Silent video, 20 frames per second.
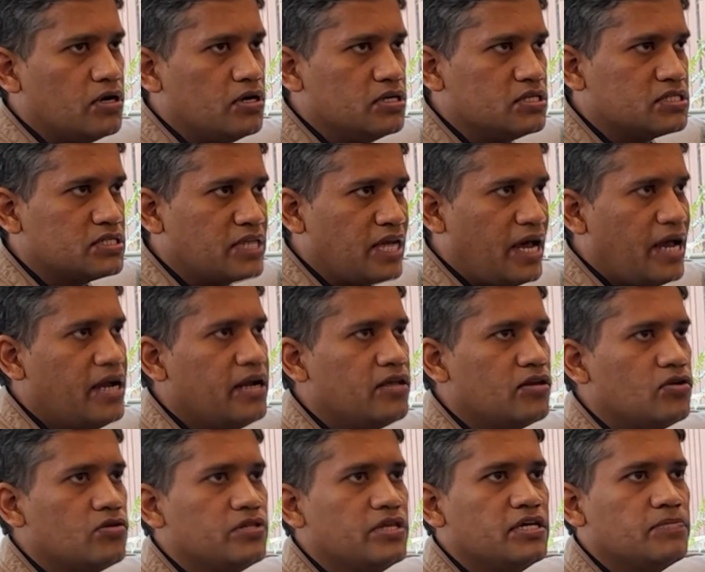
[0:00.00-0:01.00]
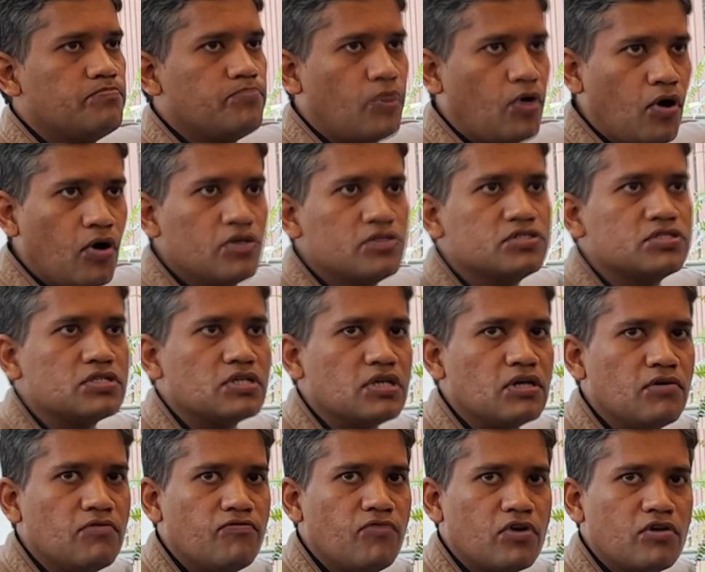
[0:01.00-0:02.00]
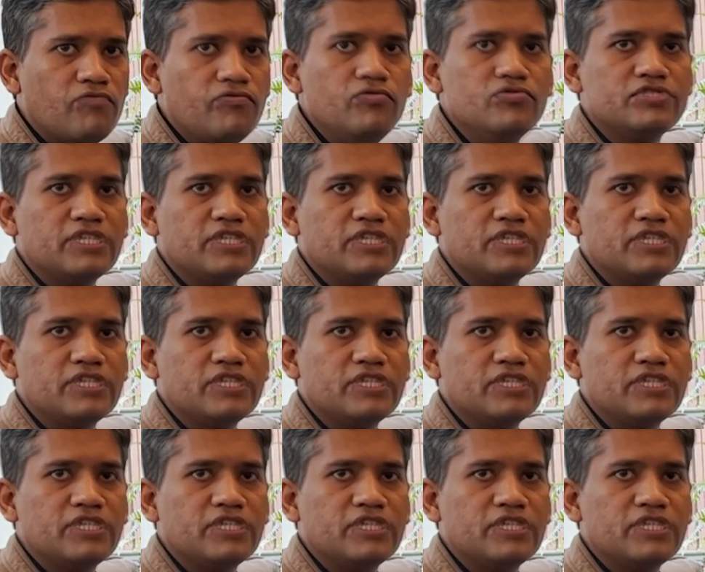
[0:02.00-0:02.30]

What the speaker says: stand, they pause for a few